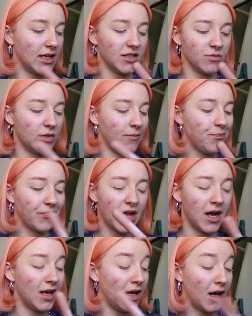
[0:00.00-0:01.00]
London one.
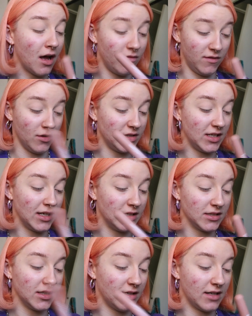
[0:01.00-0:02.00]
I love Lottie
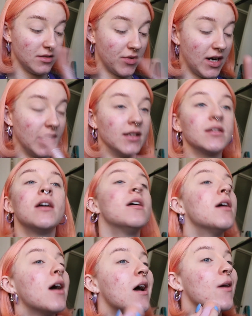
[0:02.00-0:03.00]
London as a brand,
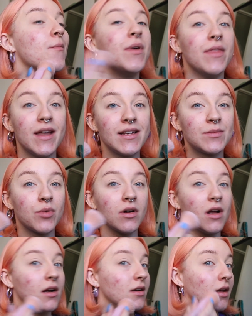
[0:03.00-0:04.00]
but this
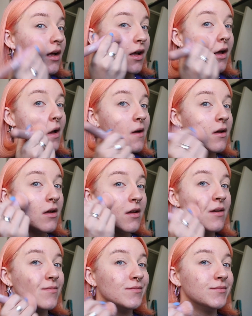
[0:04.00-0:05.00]
product, look,
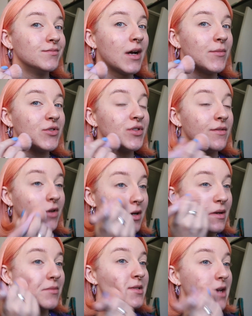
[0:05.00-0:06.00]
I'm not sure if you're
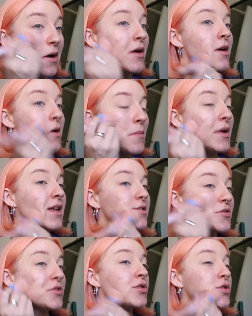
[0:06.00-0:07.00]
gonna be able to tell, but it's
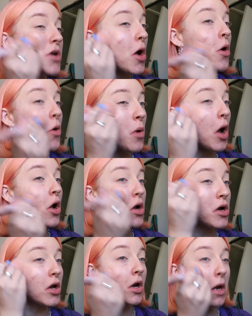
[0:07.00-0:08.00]
so
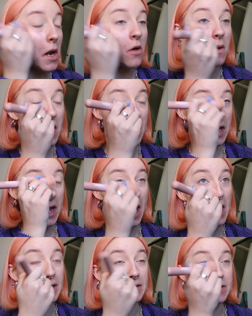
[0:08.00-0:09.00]
glowy, and it
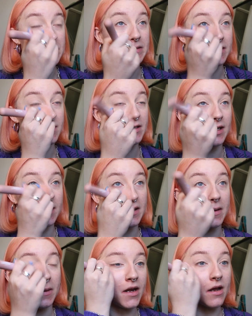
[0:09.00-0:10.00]
adds just such like
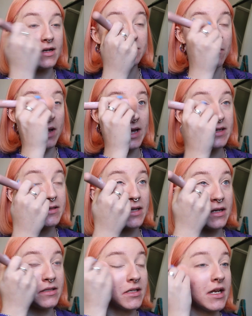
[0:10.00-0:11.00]
a nice base
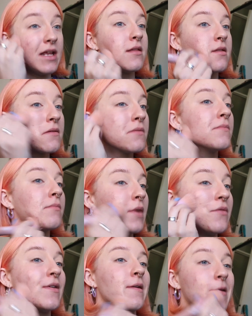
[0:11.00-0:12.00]
underneath
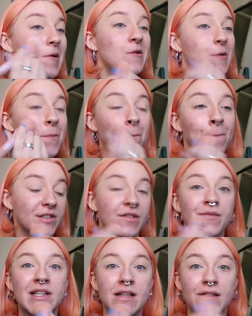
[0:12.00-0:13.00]
my foundation, because
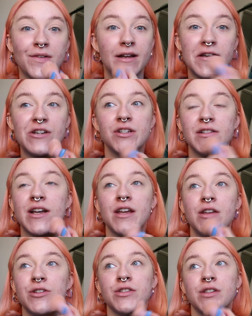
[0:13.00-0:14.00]
obviously the foundations that I
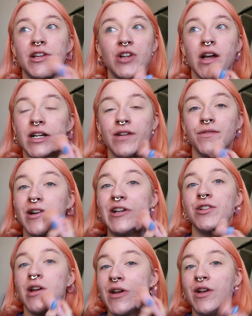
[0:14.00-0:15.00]
use are such high
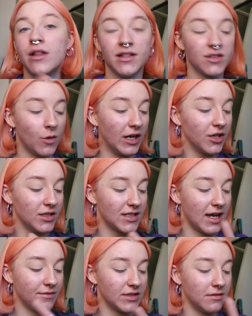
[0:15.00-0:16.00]
coverage that it's quite good to
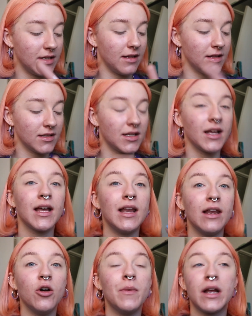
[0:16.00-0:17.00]
have something that's like a
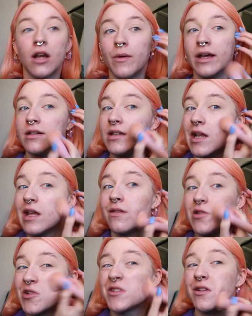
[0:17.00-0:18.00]
little bit glowy
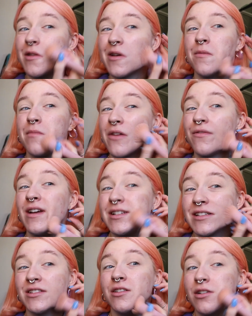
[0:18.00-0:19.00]
underneath, just so that my face
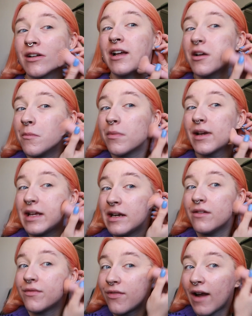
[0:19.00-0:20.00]
doesn't look like
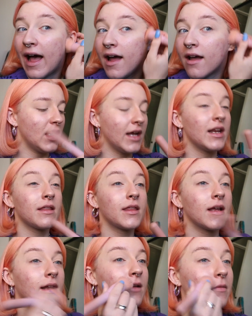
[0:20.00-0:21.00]
completely flat. Another
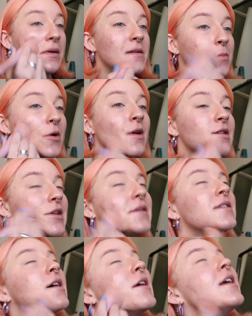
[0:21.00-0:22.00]
thing I love about this product
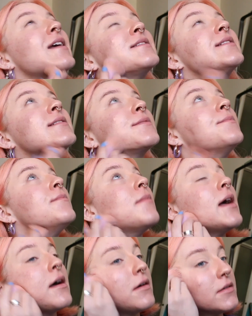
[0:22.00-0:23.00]
is that it
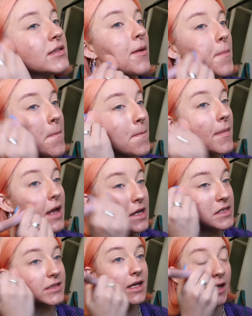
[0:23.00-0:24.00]
smells
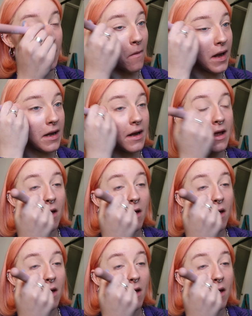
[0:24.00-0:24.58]
amazing. When